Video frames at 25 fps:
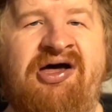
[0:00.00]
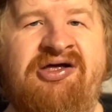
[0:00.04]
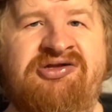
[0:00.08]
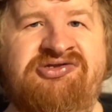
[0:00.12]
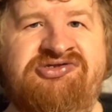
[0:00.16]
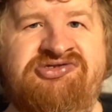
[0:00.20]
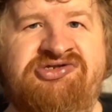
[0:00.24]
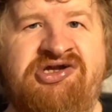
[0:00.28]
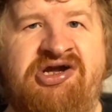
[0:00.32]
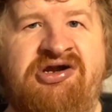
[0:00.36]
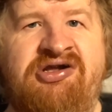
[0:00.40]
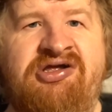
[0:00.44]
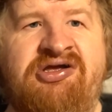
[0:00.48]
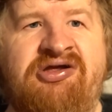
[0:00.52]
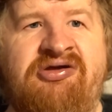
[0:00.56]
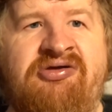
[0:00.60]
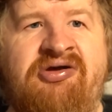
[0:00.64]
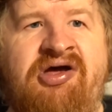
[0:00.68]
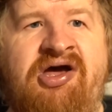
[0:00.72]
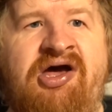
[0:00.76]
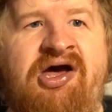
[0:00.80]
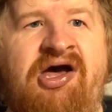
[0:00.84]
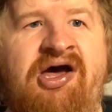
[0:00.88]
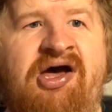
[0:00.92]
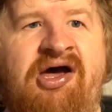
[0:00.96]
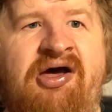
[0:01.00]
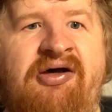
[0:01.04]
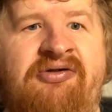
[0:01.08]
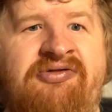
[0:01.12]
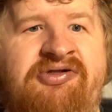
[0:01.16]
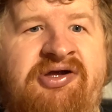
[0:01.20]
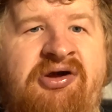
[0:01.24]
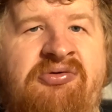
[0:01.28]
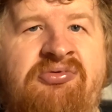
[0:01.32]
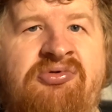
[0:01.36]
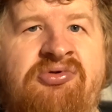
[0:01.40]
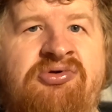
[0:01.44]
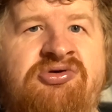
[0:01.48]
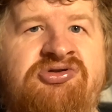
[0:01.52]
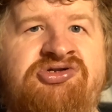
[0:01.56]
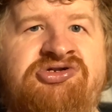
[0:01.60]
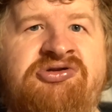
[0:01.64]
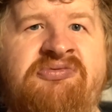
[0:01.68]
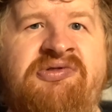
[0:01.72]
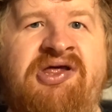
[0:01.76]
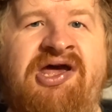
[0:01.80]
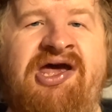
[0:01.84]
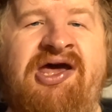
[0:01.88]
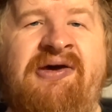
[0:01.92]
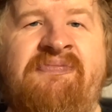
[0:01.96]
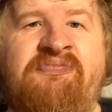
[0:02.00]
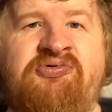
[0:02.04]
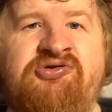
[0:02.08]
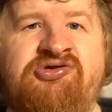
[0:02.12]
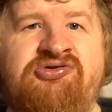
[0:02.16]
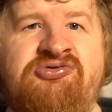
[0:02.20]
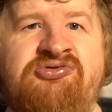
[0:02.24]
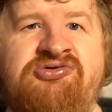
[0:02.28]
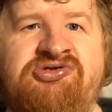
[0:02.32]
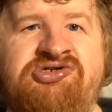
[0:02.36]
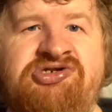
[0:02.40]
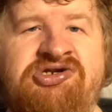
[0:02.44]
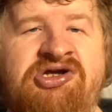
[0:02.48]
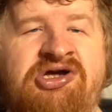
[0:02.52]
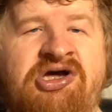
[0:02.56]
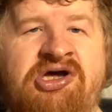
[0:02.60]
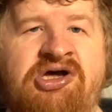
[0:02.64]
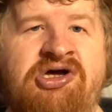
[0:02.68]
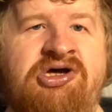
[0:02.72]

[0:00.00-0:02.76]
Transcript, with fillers: Certainly, uh, download some of the episodes